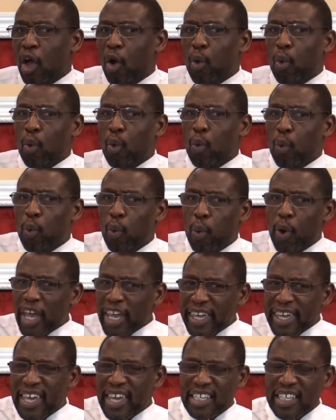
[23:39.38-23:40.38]

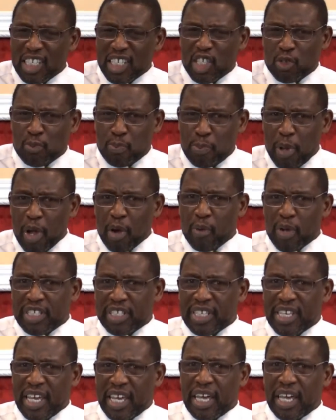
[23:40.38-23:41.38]
Wicked
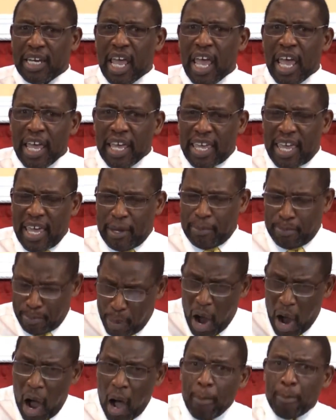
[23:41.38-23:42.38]
spirits can, can
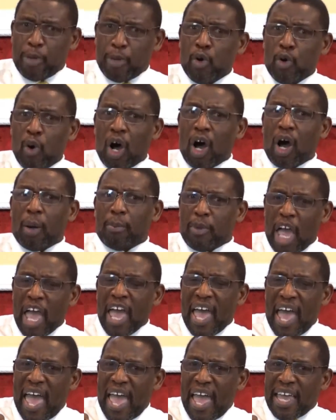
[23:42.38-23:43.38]
pump you up
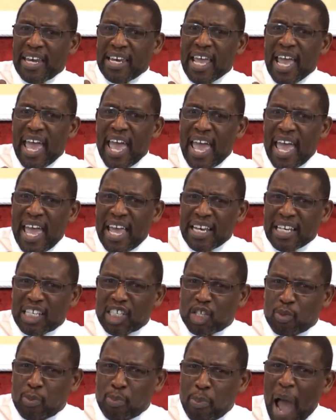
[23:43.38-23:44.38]
and
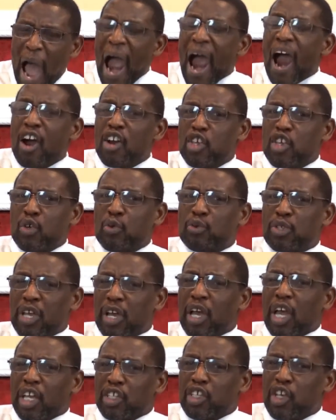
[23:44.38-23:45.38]
inspire you
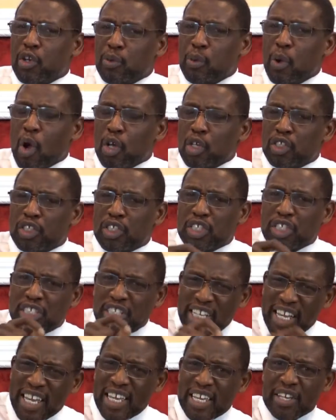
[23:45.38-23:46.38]
to, to
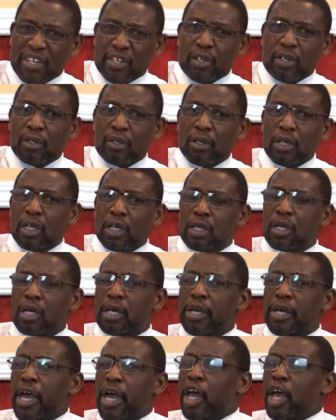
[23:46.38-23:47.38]
steal,
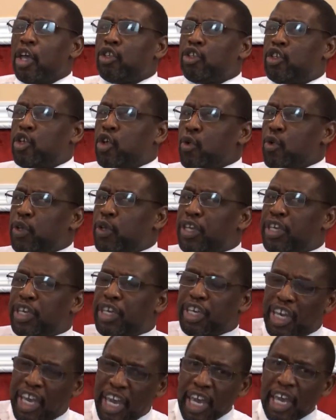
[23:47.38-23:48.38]
to
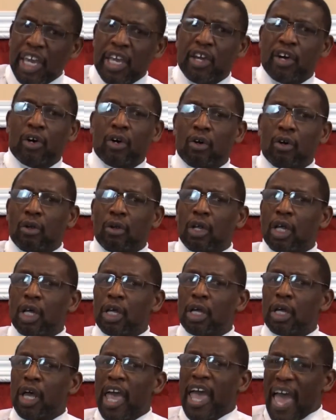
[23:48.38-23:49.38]

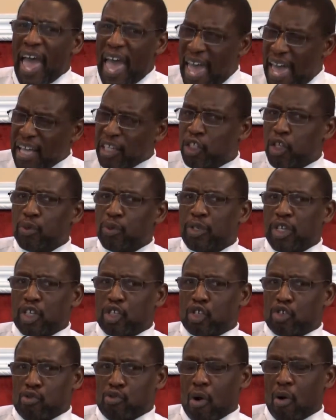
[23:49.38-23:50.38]
kill, and to
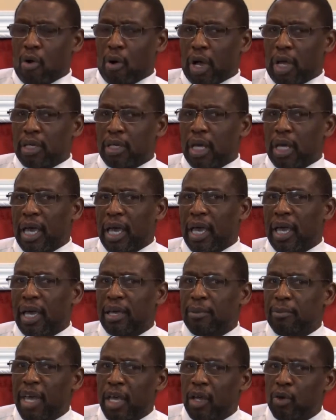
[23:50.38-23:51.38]
destroy.
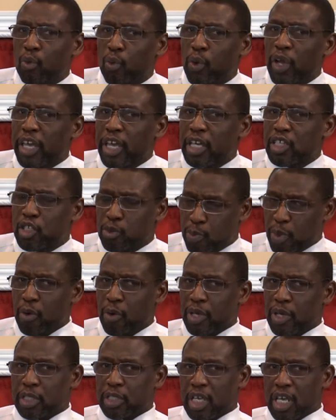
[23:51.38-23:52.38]
Amen. Wicked
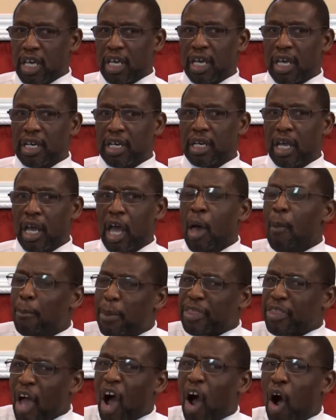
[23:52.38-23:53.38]
spirits can.
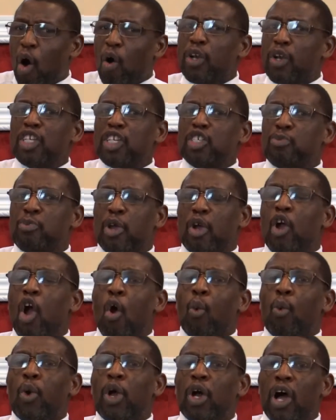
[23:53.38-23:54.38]
But the Holy Spirit
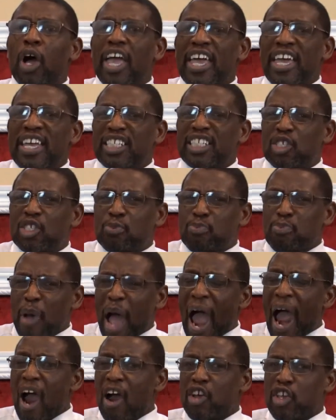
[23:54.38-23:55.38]
will
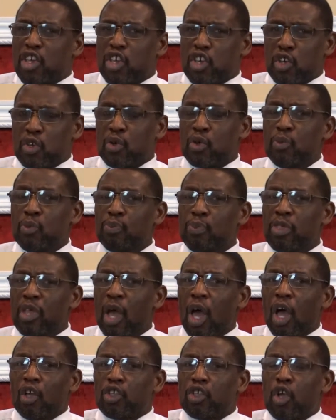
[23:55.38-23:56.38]
inspire you
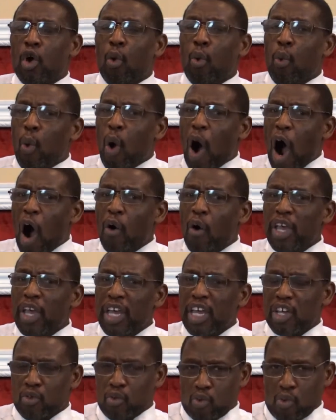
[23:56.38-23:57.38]
to walk
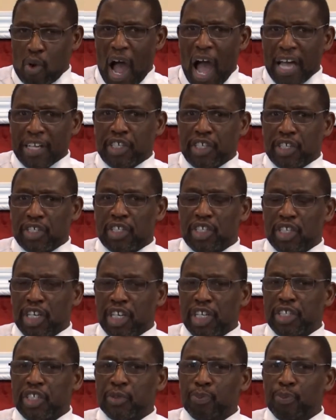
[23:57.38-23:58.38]
in
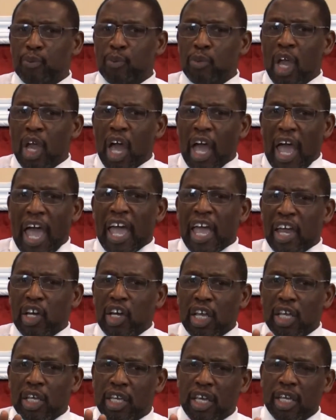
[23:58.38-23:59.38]
righteousness.
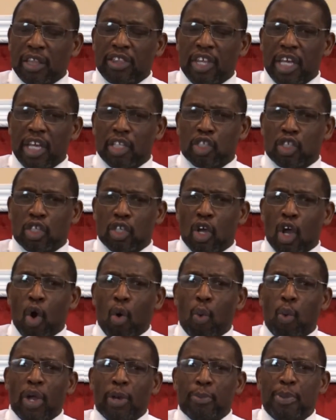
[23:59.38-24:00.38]
And get this,
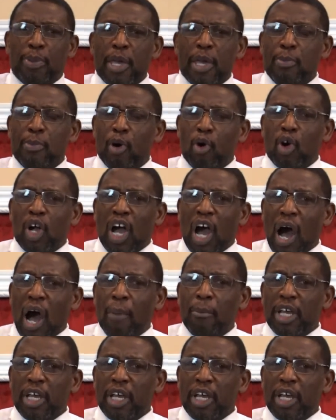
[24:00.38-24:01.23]
when people come